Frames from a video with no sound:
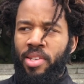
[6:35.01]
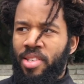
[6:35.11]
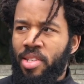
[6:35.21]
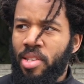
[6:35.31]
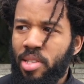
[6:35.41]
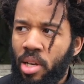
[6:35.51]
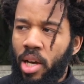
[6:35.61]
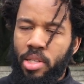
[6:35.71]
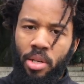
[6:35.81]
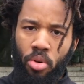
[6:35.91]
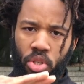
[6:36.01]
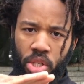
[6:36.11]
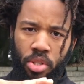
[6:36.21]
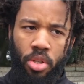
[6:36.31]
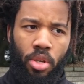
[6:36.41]
It's just a slight tilt,
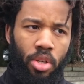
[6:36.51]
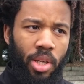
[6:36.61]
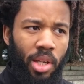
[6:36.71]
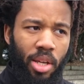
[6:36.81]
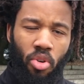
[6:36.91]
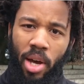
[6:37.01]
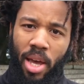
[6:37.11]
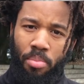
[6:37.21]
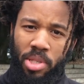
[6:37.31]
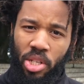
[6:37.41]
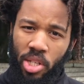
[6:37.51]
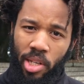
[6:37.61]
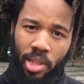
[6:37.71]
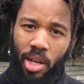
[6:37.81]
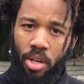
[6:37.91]
just so that you can get your hand
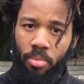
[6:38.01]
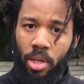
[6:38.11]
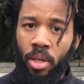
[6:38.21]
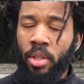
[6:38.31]
positioning down a bit.